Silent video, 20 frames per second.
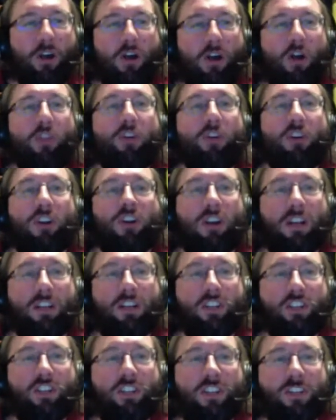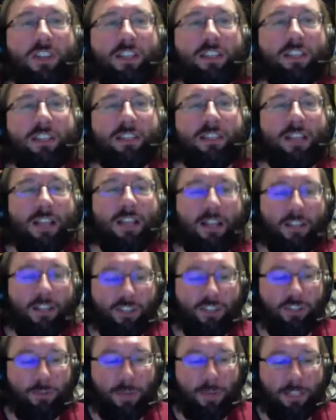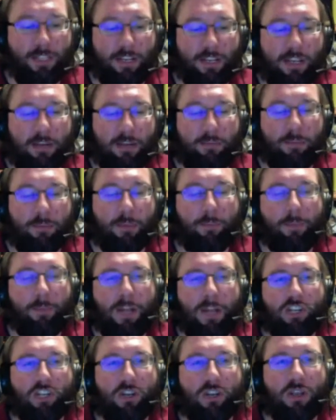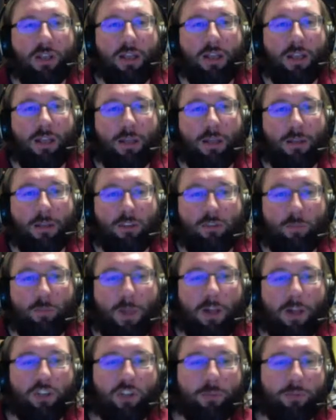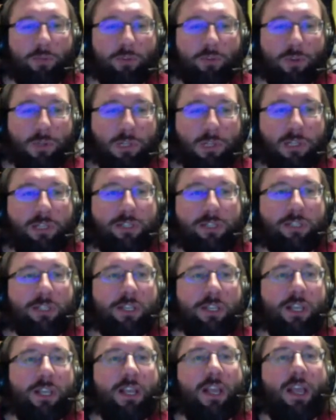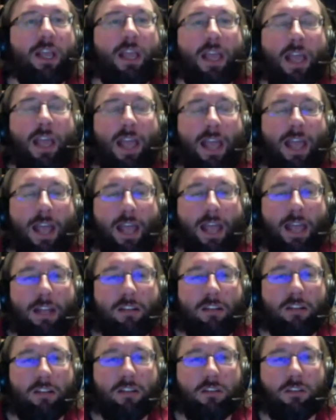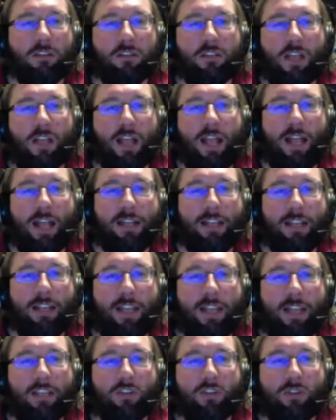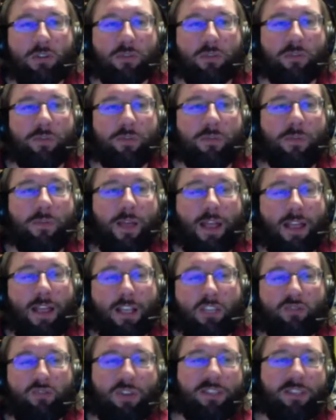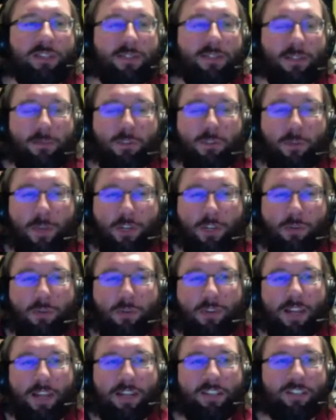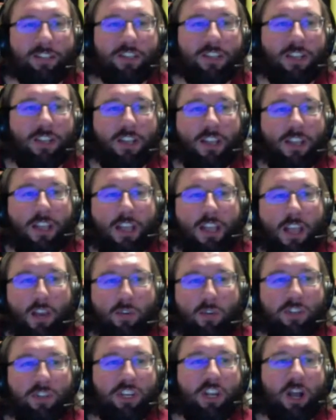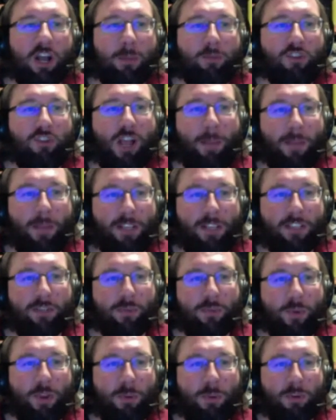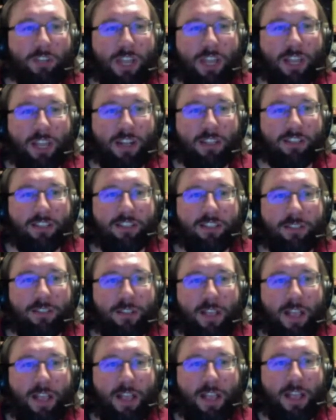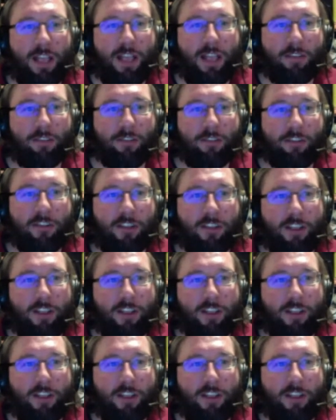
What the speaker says: other addition to this, in addition to basically polishing up the rules and adding a sort of stress system to better reflect gritty cop dramas where the protagonists have